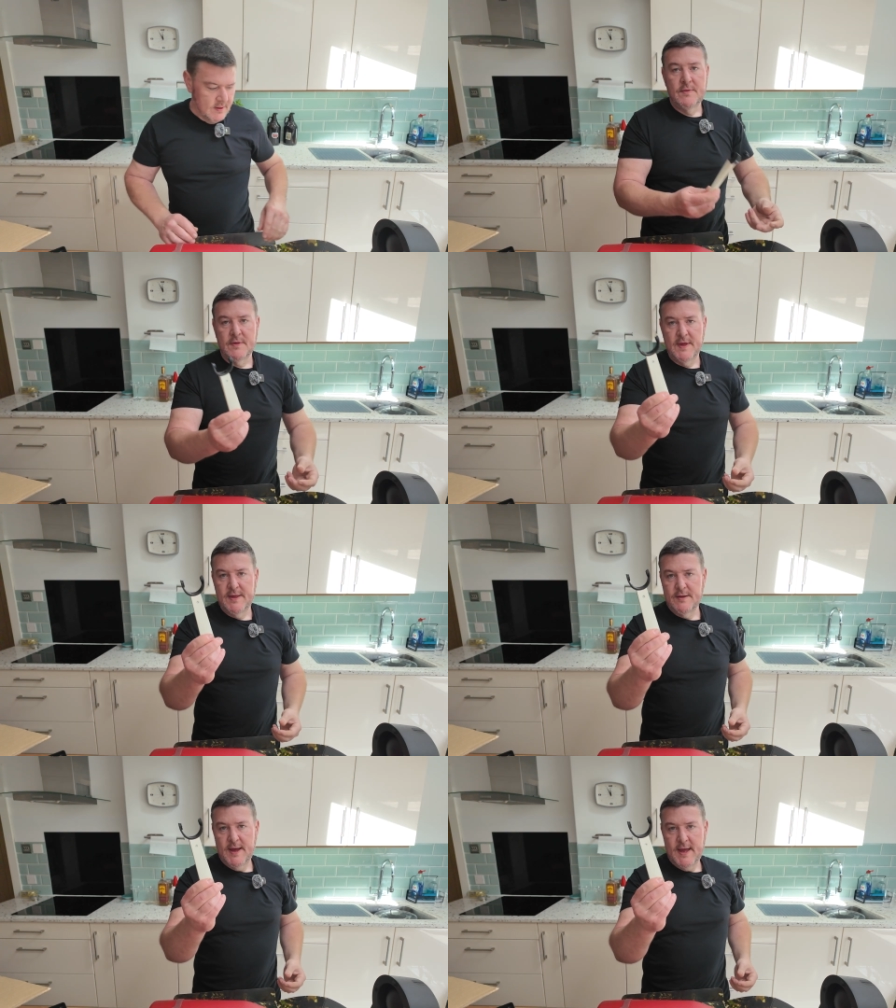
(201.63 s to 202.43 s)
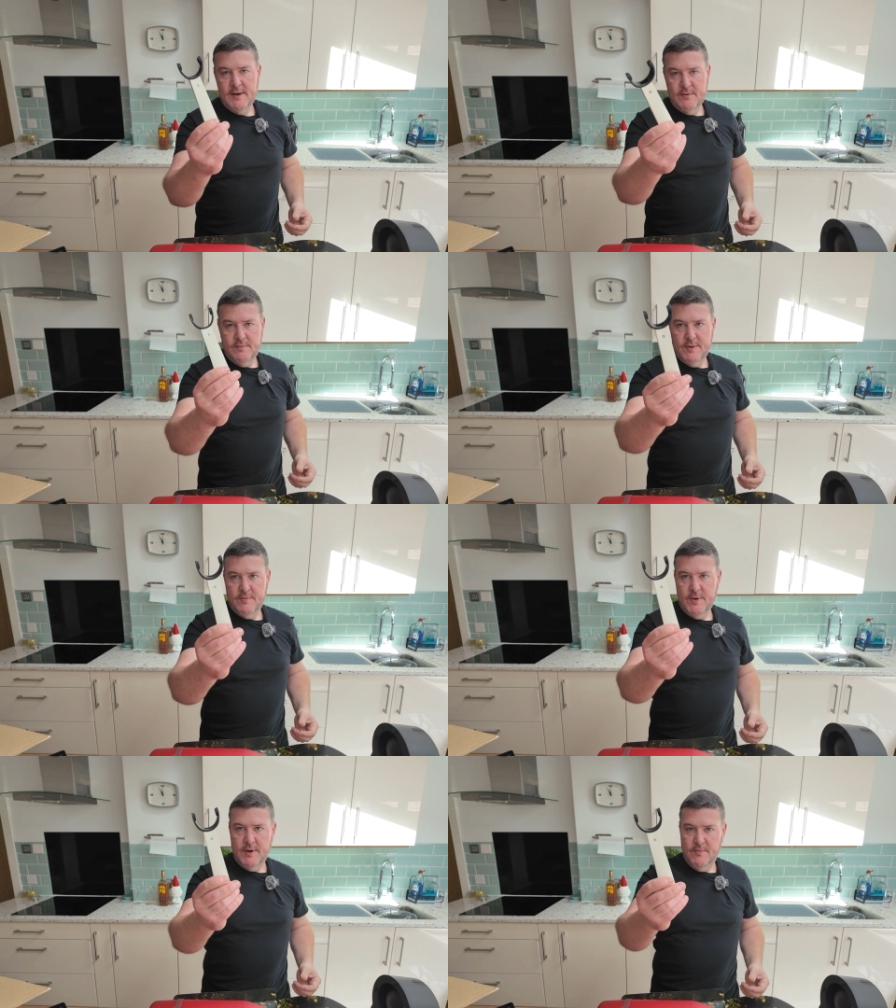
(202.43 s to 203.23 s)
So there's our handle as
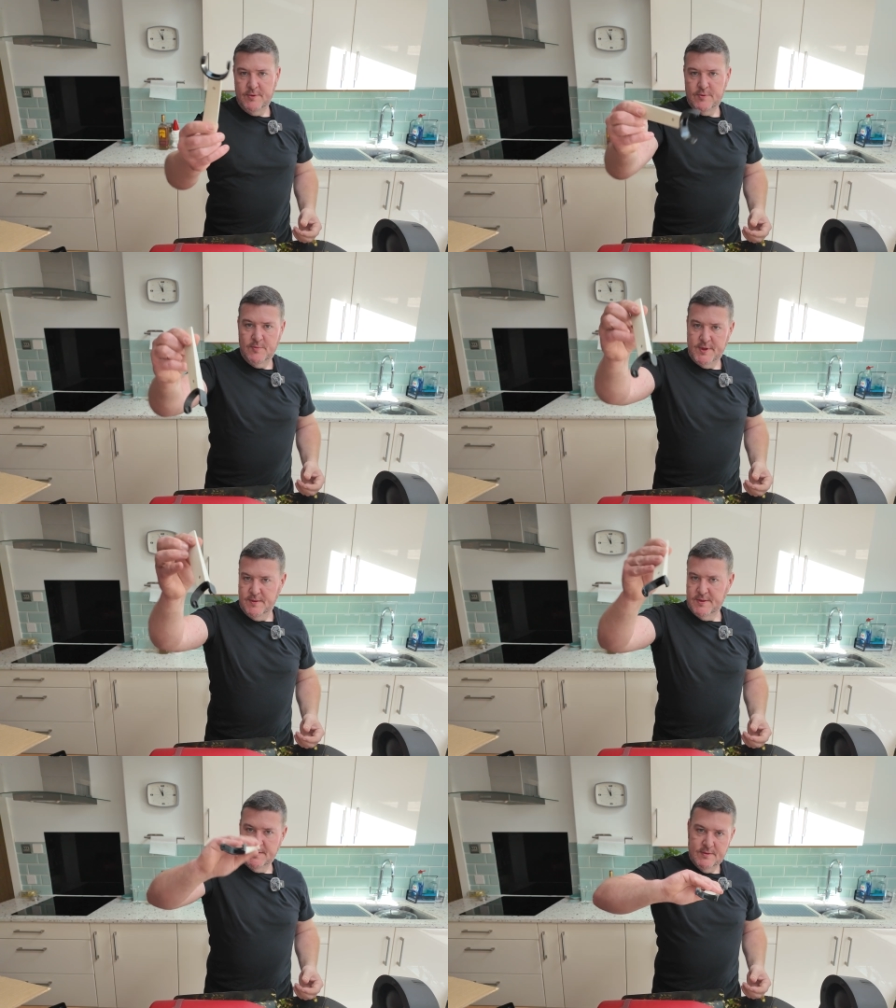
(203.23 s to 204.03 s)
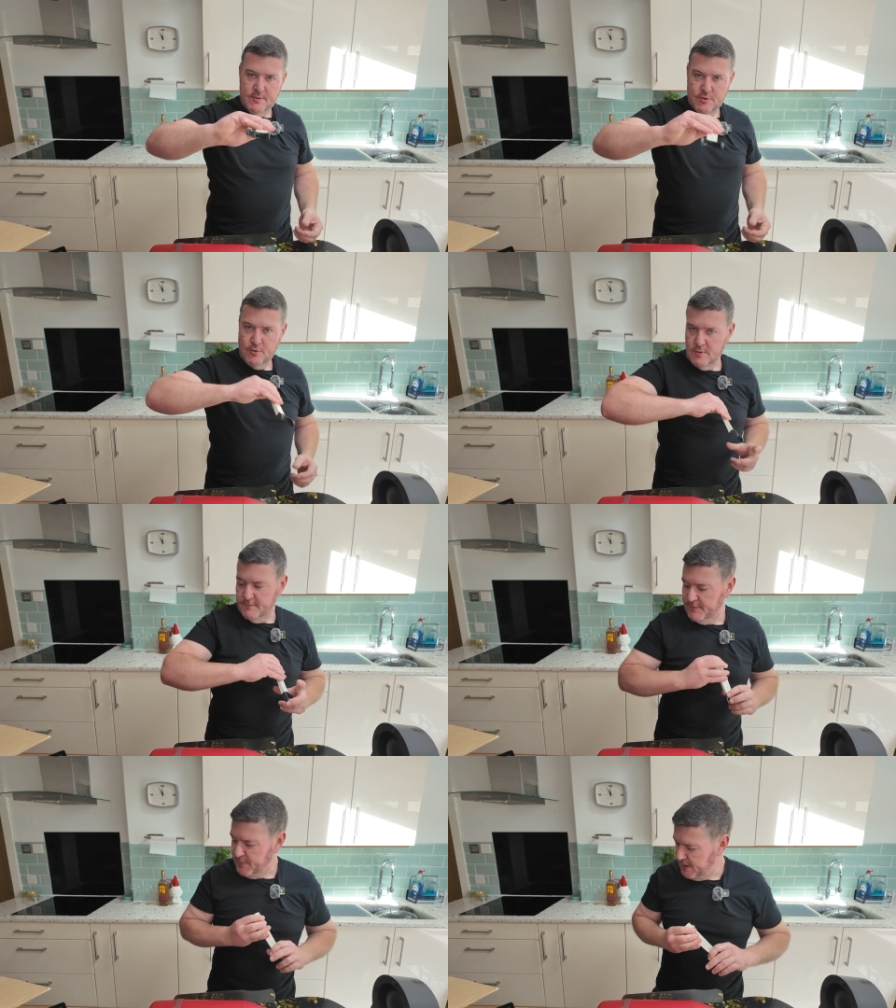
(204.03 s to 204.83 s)
well, which we'll be using to draw
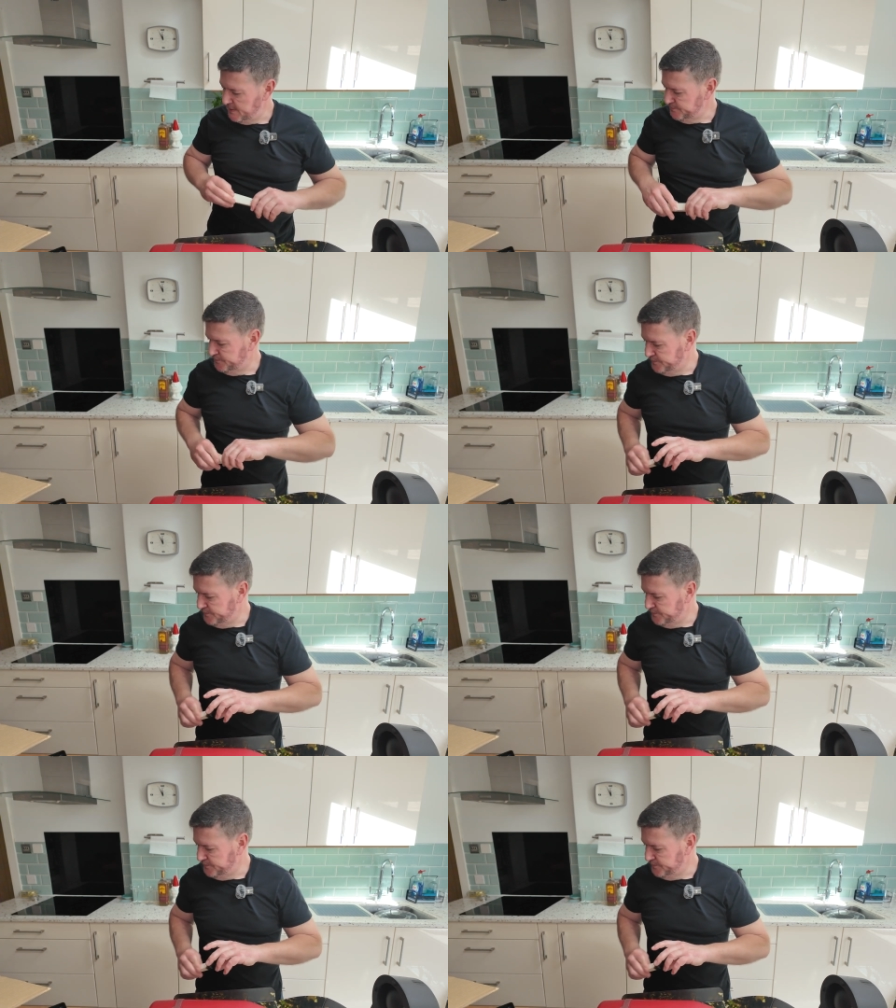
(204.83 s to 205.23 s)
off the beer.